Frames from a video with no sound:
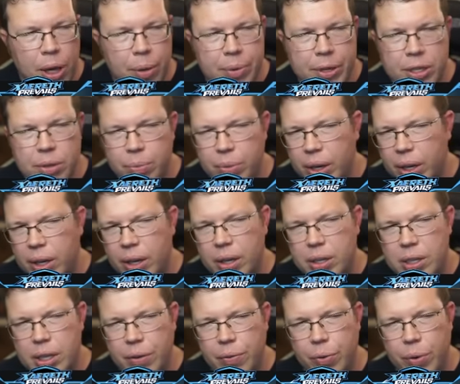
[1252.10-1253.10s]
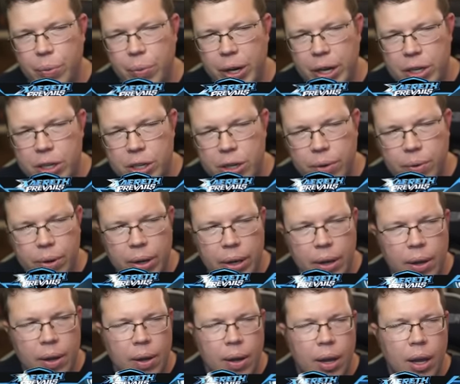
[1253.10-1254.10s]
maybe some relics if we need to.
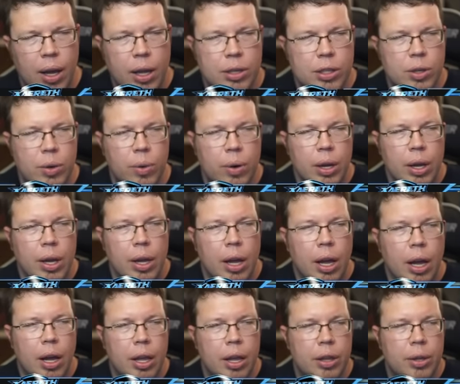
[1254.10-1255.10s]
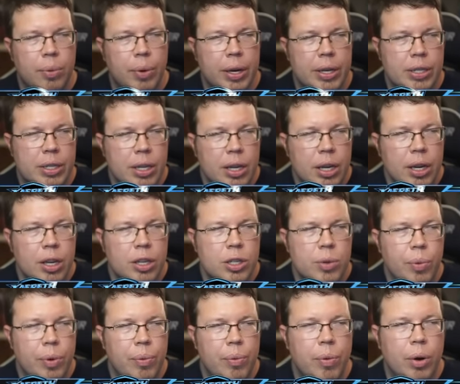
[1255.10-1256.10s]
Otherwise,
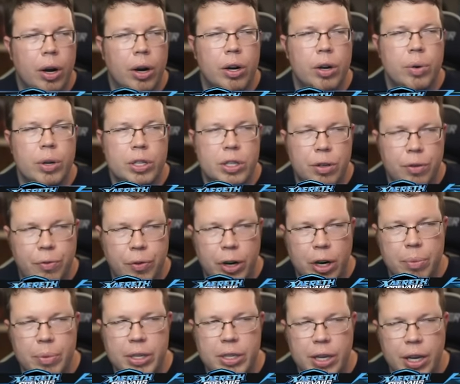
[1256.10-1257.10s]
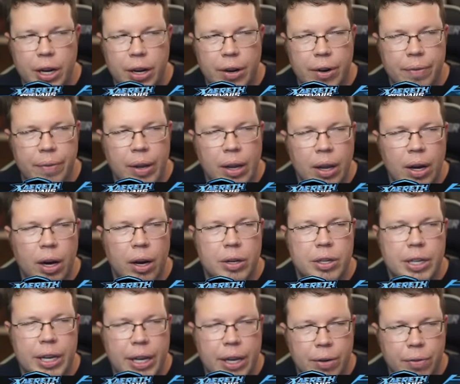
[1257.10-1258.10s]
so our crystal farm is here, our
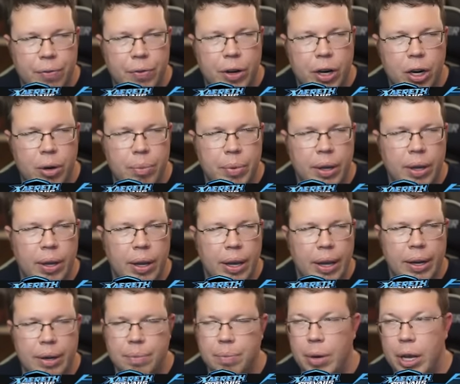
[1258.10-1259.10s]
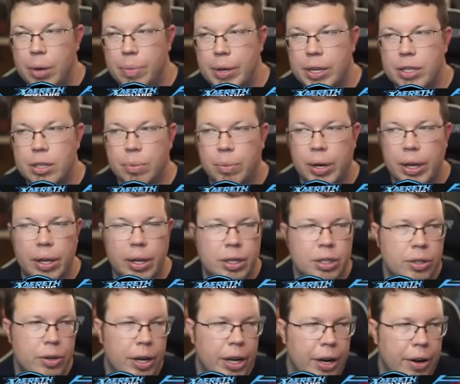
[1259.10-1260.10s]
ticket farm and maybe some
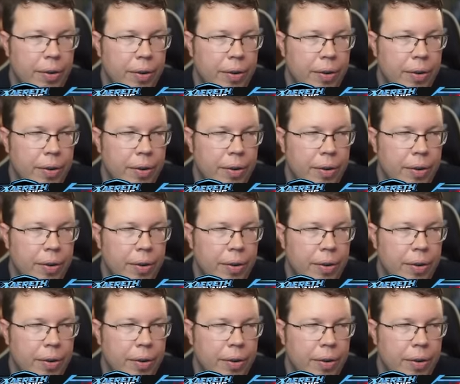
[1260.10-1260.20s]
relics are